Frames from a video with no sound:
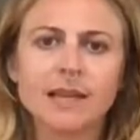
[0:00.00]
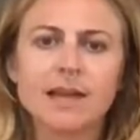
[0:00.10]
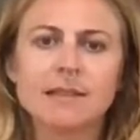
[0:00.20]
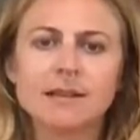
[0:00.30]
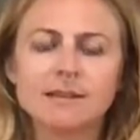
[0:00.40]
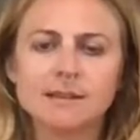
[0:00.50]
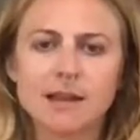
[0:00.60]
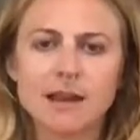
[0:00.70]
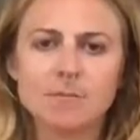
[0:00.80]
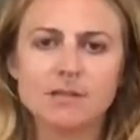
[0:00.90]
and that
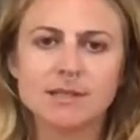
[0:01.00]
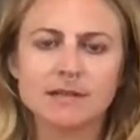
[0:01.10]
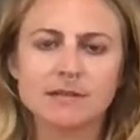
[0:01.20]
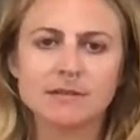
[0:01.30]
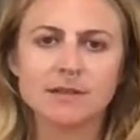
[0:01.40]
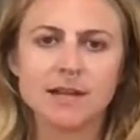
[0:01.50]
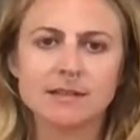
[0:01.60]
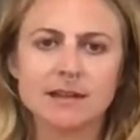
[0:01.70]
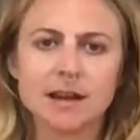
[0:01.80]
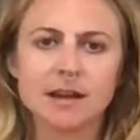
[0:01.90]
same sense of
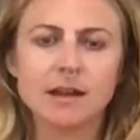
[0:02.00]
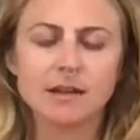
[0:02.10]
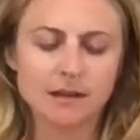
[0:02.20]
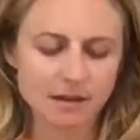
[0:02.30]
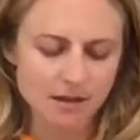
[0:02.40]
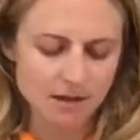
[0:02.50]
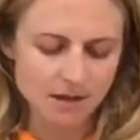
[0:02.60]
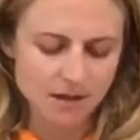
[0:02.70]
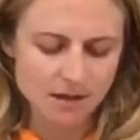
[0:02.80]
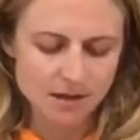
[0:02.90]
listening
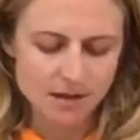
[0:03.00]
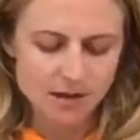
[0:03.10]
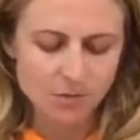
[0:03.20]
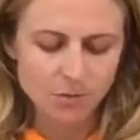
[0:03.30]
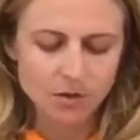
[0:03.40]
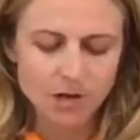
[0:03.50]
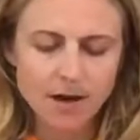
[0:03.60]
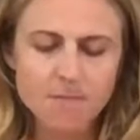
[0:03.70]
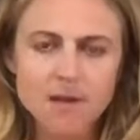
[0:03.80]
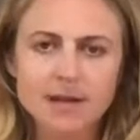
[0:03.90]
will
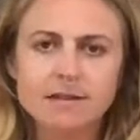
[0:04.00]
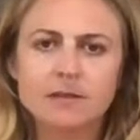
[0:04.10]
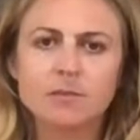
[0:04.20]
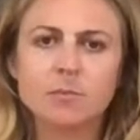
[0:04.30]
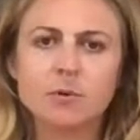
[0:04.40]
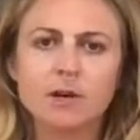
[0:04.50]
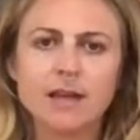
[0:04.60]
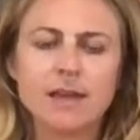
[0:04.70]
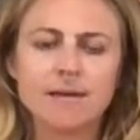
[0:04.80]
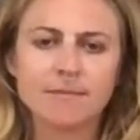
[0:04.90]
come into the body,